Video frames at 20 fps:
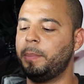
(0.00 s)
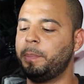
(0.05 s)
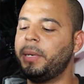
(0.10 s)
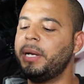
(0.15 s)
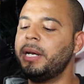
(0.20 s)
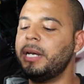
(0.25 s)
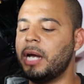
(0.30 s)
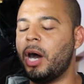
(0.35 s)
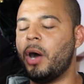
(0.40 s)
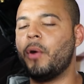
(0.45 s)

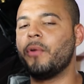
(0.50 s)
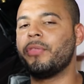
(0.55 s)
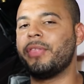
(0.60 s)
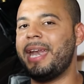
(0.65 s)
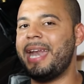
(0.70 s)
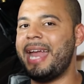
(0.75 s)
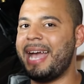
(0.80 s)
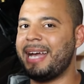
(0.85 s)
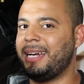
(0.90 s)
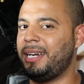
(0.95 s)
But no,
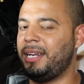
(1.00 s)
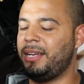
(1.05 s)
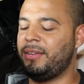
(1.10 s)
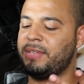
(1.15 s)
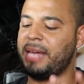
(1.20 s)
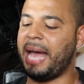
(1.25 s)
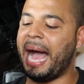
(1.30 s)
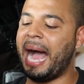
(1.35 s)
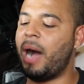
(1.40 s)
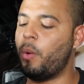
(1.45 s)
the
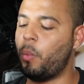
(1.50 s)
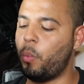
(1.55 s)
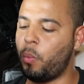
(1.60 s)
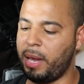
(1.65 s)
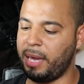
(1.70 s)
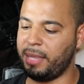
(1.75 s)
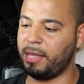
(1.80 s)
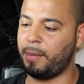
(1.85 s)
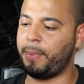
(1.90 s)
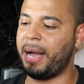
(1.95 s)
negatives
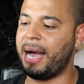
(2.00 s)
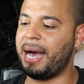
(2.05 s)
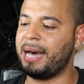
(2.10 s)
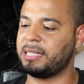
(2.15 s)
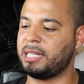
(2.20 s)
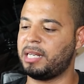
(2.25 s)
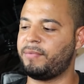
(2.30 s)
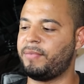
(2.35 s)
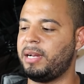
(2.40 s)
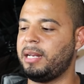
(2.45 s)
outweigh the
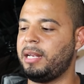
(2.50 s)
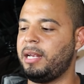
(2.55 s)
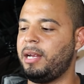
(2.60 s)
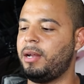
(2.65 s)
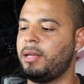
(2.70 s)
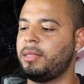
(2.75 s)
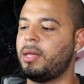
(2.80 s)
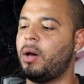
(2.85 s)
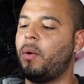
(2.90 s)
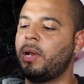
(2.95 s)
positive on
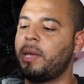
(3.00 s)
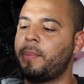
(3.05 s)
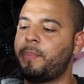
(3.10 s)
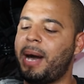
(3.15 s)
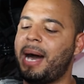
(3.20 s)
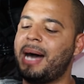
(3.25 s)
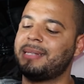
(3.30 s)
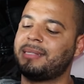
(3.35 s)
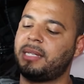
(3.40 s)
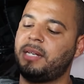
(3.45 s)
here. The only
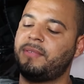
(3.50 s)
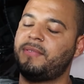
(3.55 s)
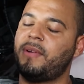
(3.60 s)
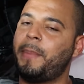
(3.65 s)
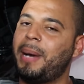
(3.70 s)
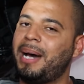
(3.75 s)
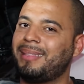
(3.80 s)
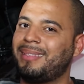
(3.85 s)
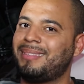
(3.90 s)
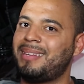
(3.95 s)
positive
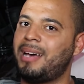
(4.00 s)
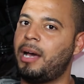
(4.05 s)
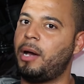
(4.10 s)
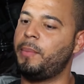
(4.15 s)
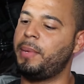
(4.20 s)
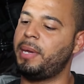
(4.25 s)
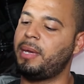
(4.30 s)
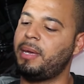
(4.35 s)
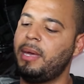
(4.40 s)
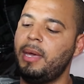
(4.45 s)
about this
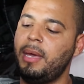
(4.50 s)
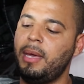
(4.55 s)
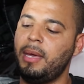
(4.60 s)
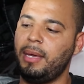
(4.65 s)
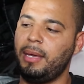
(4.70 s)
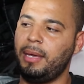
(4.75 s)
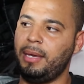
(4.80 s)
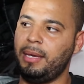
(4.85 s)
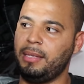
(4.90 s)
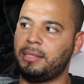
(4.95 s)
helmet
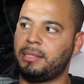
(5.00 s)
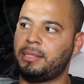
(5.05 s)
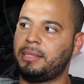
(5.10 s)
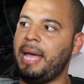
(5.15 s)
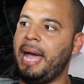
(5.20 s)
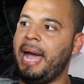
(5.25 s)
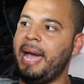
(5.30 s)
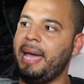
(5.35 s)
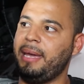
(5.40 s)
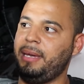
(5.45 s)
is
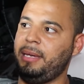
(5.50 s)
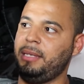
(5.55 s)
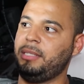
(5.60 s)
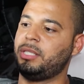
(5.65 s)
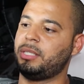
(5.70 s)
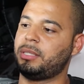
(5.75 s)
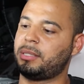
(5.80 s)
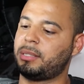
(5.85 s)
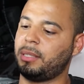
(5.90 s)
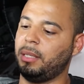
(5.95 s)
that it
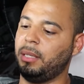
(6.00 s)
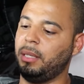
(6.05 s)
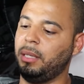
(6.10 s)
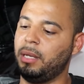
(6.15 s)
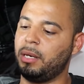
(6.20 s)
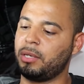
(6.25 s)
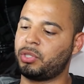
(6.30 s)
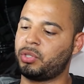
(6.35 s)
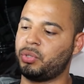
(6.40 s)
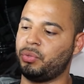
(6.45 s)
just
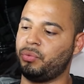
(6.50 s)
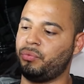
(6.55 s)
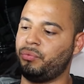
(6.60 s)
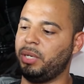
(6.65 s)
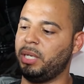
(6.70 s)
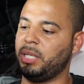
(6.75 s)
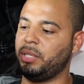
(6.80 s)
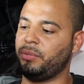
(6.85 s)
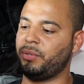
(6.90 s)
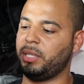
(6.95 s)
looks
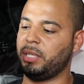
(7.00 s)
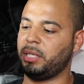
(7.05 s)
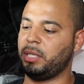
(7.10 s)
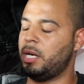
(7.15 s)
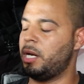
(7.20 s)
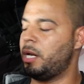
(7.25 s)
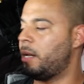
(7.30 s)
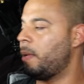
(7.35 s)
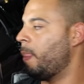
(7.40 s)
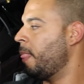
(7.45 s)
really, really
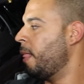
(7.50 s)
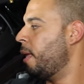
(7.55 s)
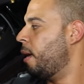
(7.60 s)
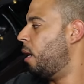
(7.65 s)
good.